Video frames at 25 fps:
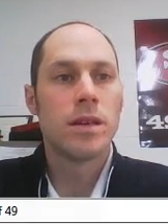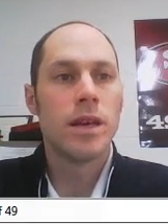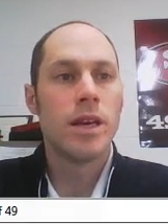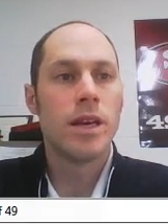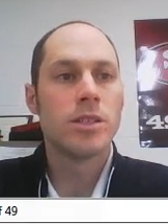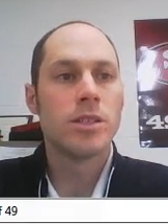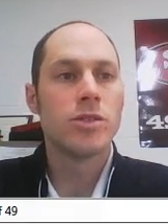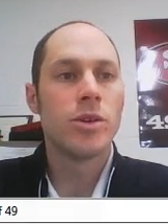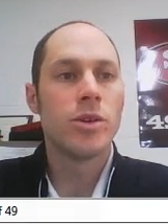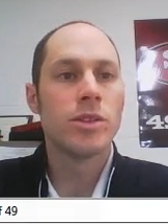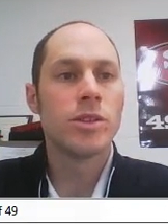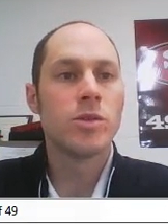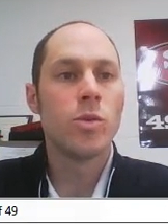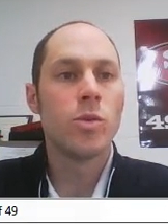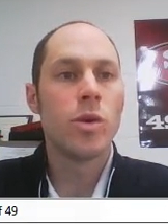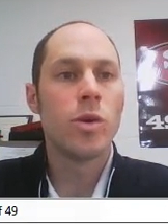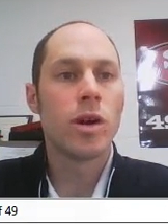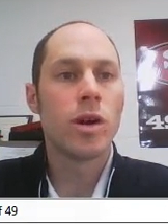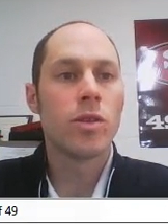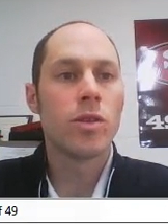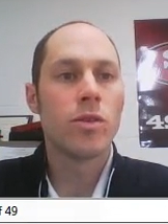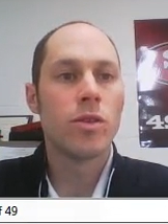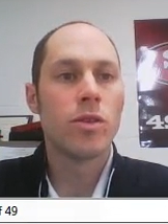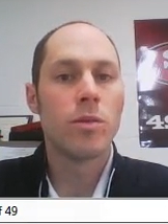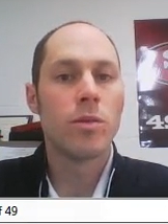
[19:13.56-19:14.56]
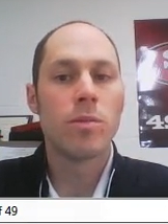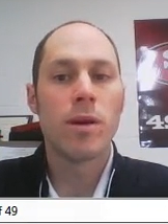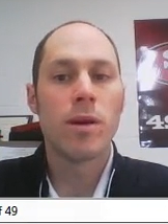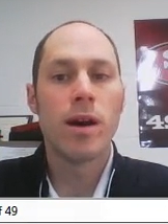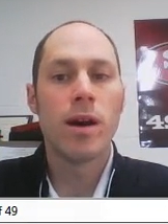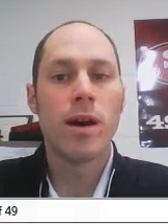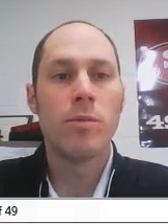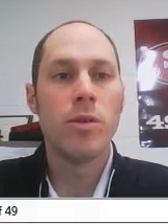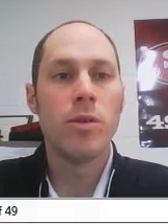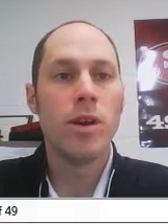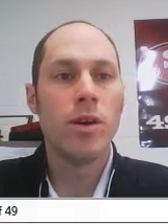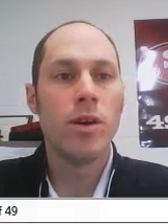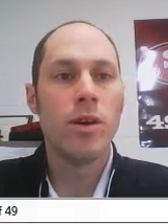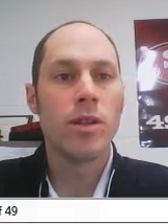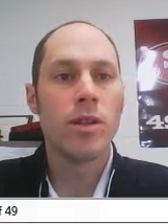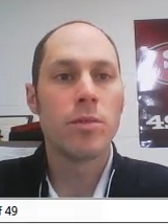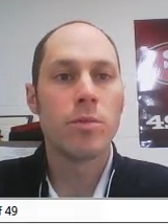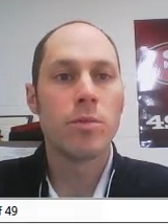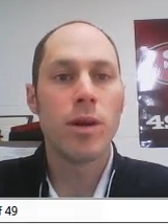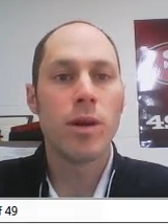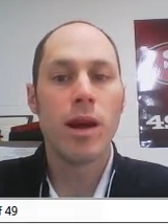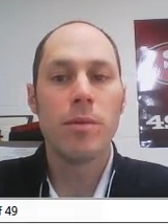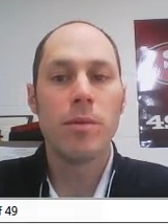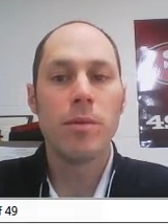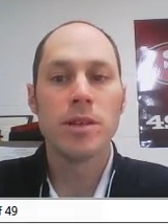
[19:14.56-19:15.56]
Okay, so as we work through the problem, we know that
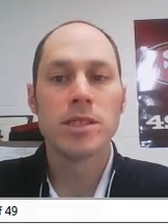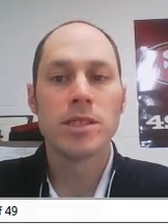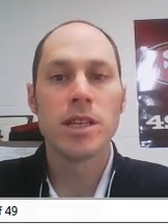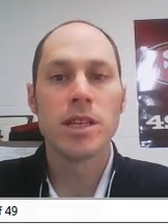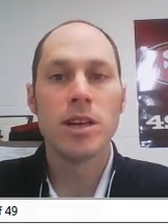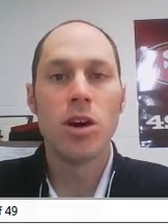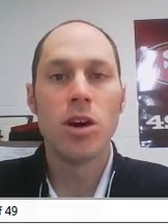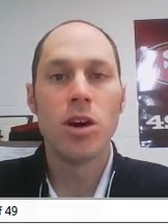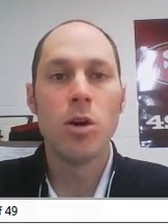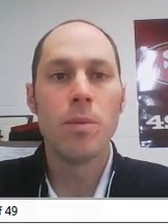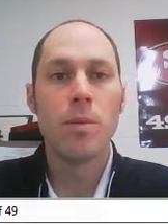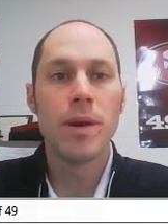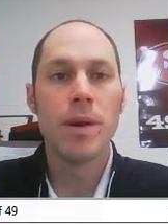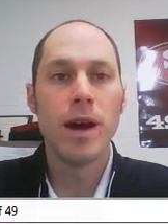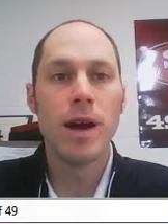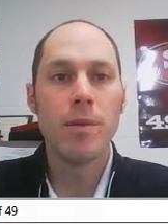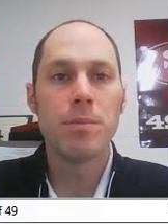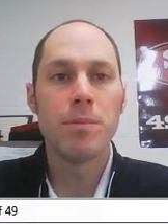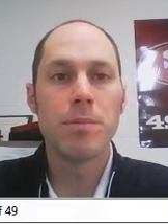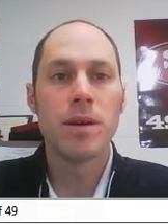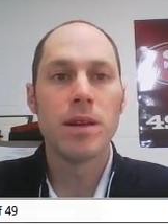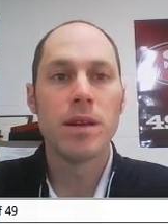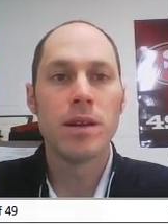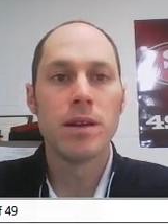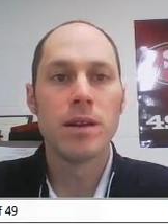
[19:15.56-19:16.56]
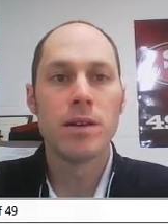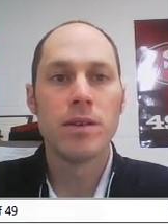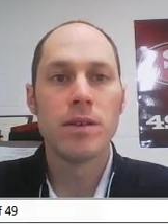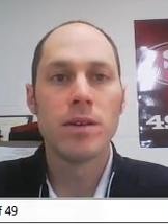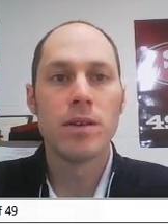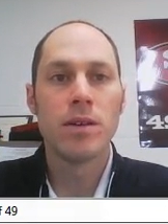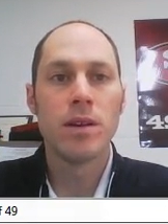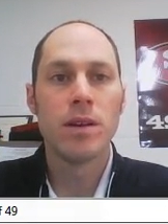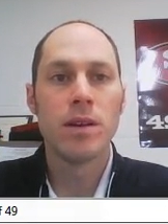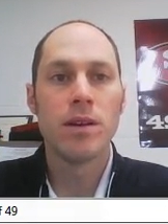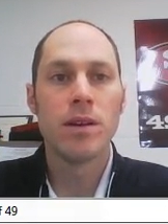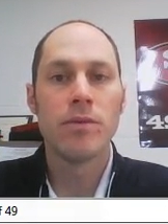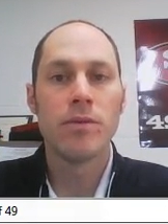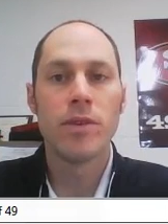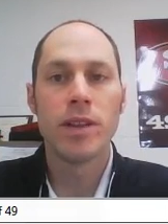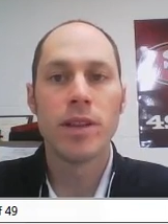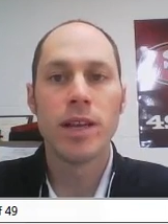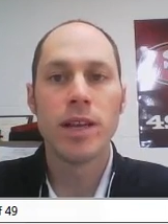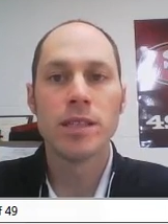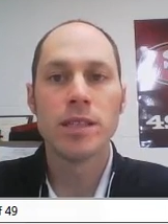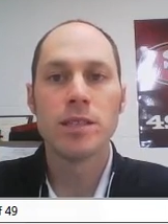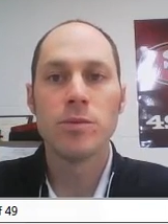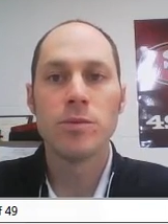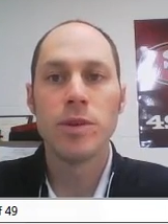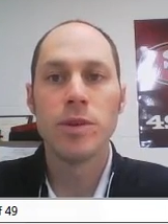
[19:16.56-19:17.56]
the parabola is going to open up. If it
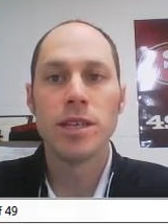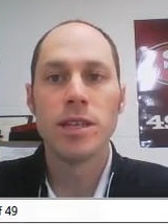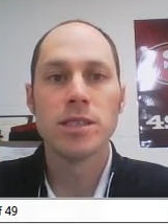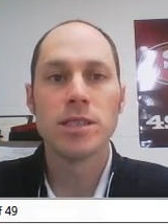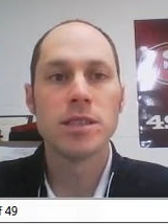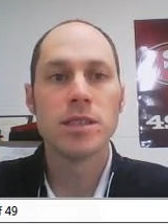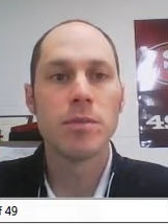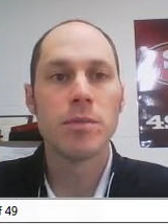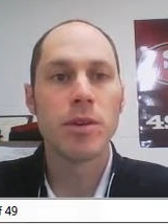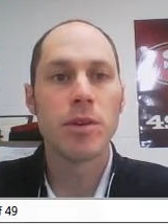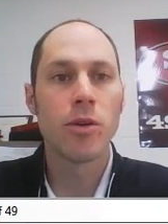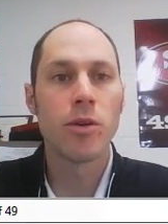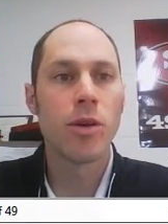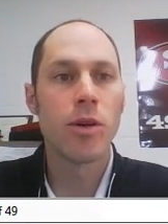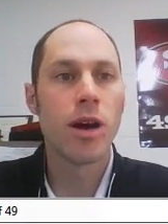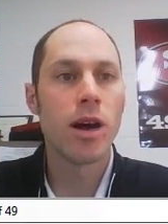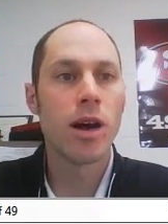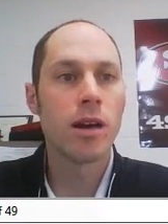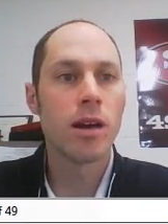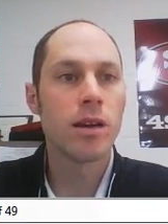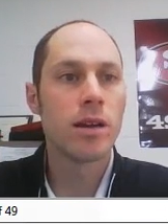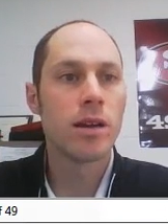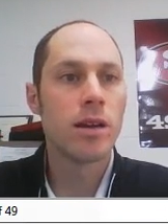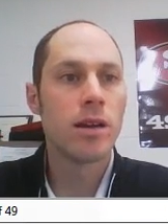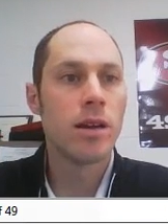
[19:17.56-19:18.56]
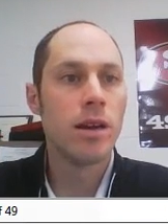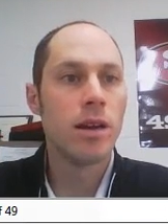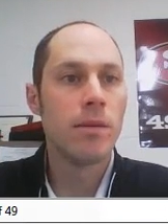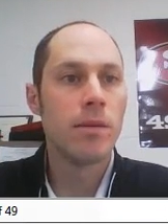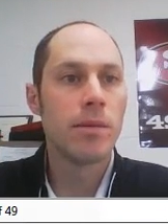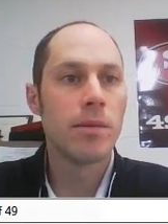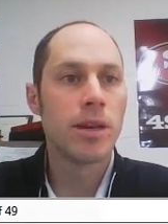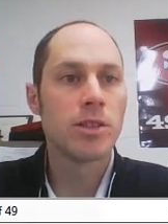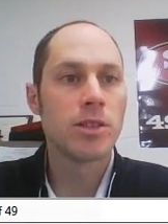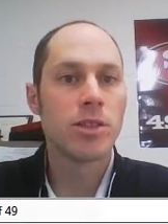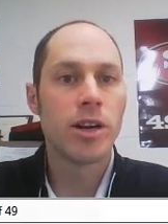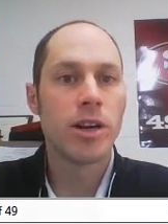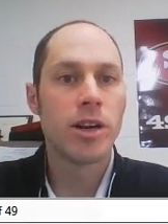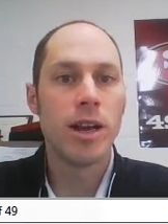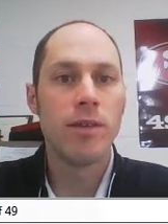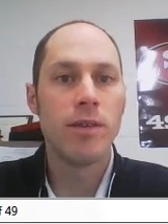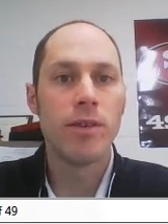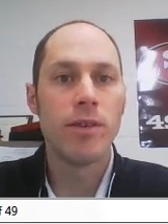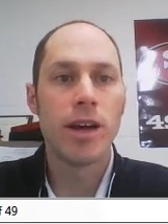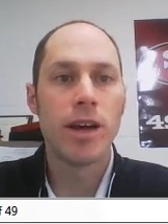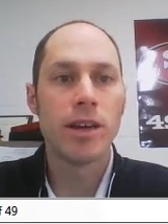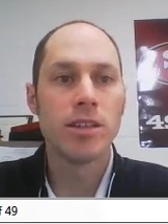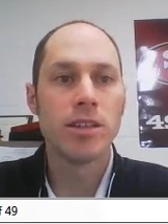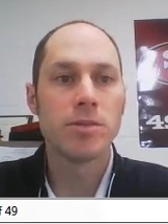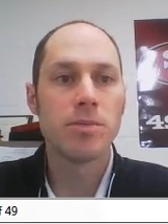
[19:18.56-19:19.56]
doesn't, we did something wrong because our a
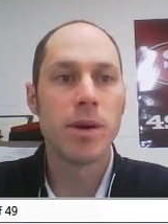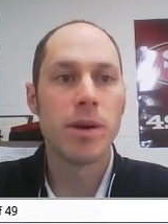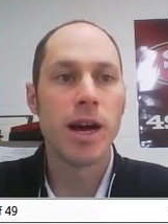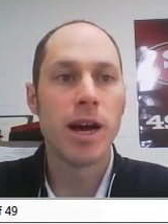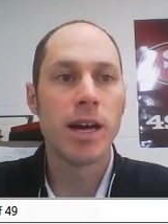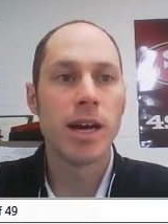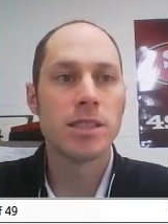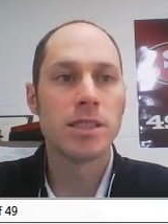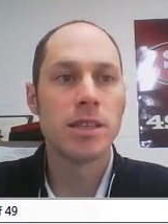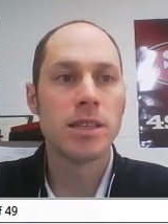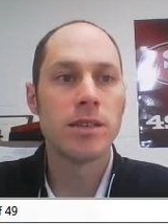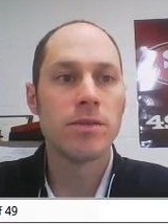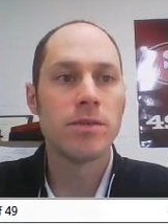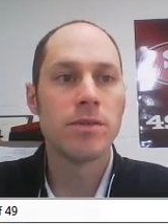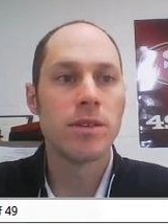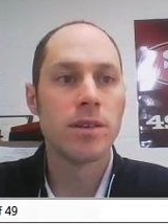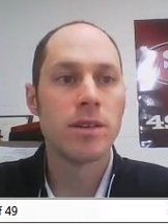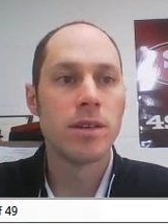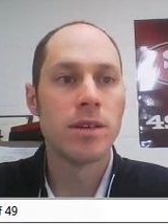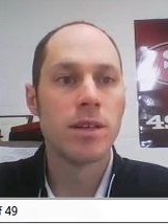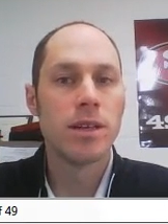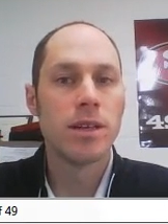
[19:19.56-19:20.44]
value is positive.